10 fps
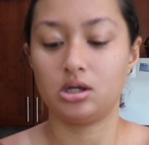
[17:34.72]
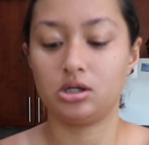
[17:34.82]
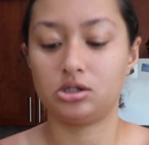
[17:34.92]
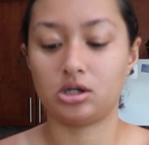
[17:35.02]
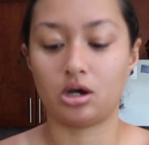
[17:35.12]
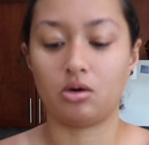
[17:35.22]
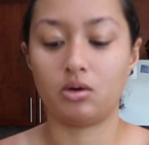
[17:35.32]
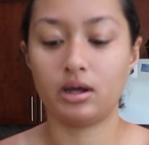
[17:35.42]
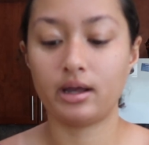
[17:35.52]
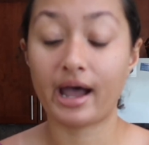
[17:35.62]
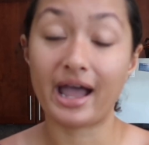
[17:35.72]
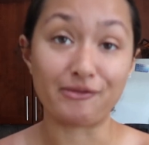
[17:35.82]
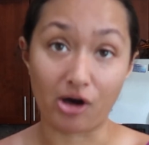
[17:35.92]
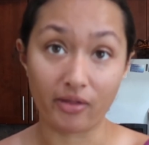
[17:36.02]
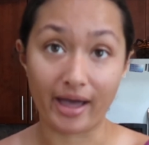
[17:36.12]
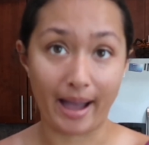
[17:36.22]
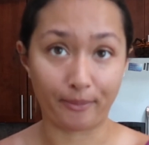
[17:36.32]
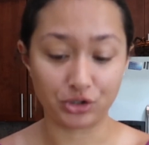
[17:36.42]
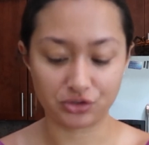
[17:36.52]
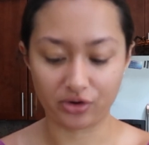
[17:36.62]
So I have all the
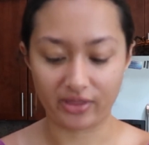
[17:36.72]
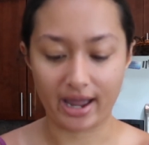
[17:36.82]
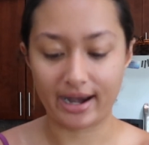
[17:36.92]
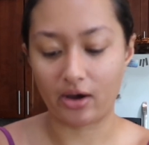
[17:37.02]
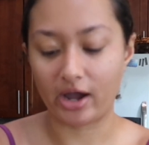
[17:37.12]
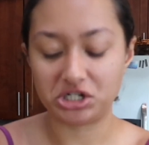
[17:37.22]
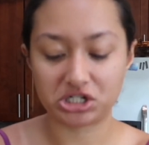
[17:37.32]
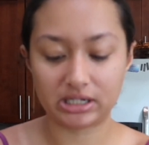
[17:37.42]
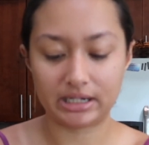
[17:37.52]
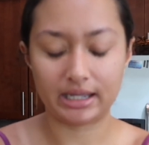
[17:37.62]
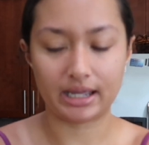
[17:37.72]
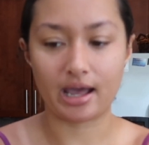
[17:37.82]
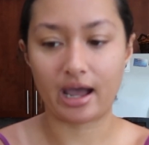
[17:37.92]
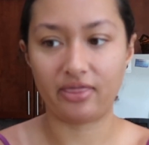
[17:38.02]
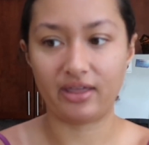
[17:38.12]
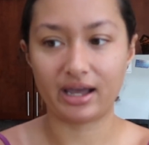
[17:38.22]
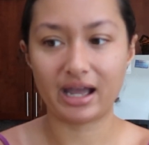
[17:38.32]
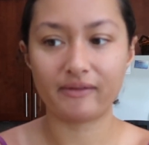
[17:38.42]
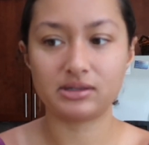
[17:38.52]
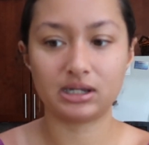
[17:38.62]
apples for that now. I just need to get, I think I
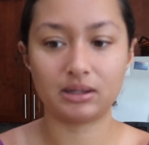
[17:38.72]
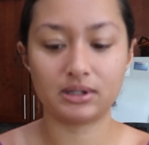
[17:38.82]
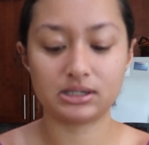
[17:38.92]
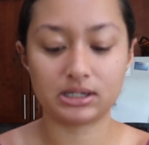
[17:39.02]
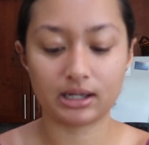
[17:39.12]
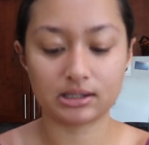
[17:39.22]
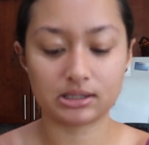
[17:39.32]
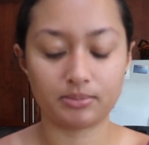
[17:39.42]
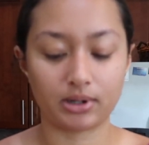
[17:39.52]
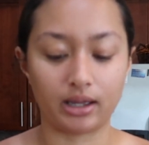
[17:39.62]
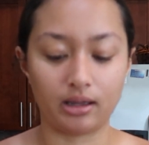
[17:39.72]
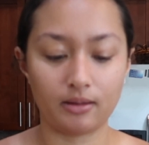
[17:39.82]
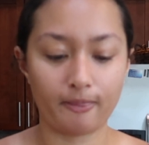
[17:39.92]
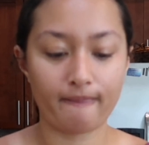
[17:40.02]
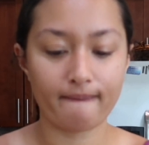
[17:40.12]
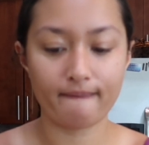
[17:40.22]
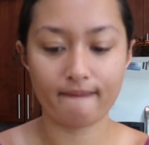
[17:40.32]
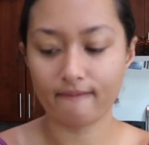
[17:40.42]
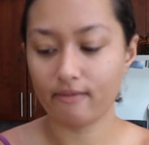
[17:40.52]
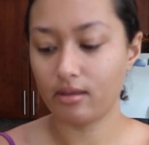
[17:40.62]
have cinnamon sticks, but
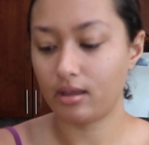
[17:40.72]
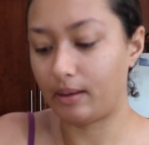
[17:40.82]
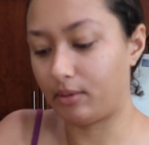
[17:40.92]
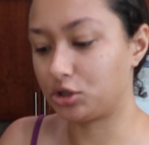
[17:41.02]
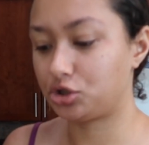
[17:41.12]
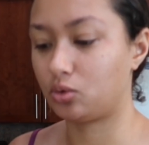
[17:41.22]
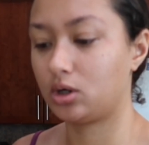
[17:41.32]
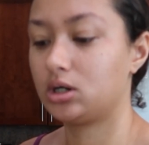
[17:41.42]
I'm not sure.